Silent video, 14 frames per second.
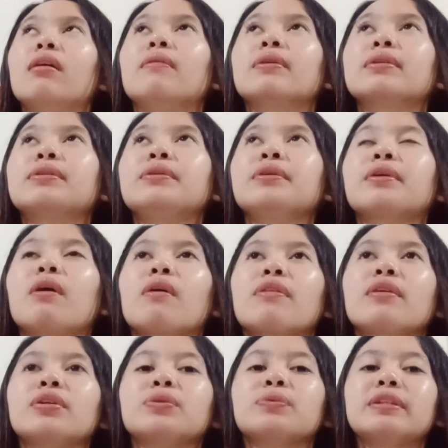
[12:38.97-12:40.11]
what do you call
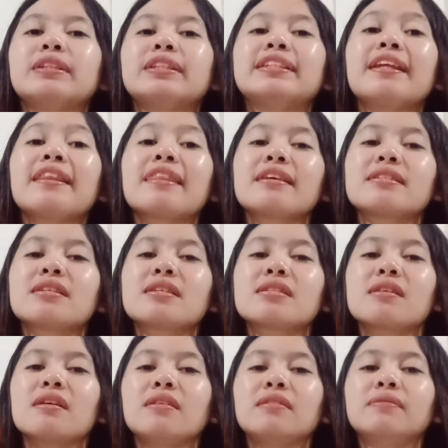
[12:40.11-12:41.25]
this one, synthesis
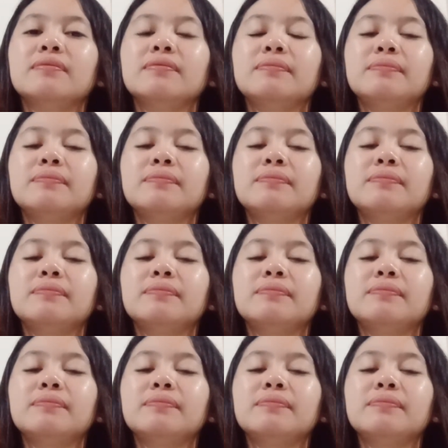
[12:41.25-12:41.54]
of